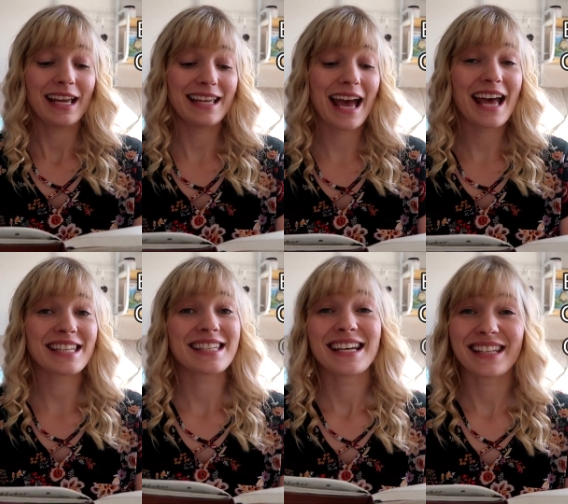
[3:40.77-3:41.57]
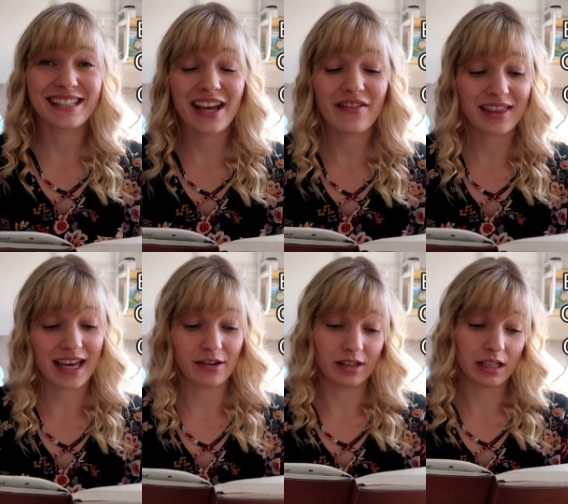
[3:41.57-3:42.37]
Gas,
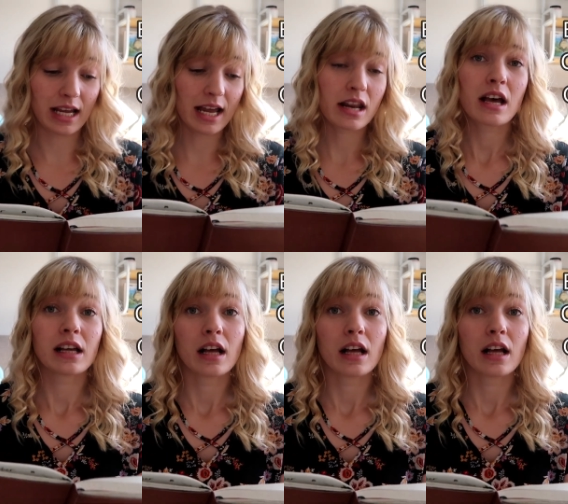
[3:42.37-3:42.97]
7,000 yen.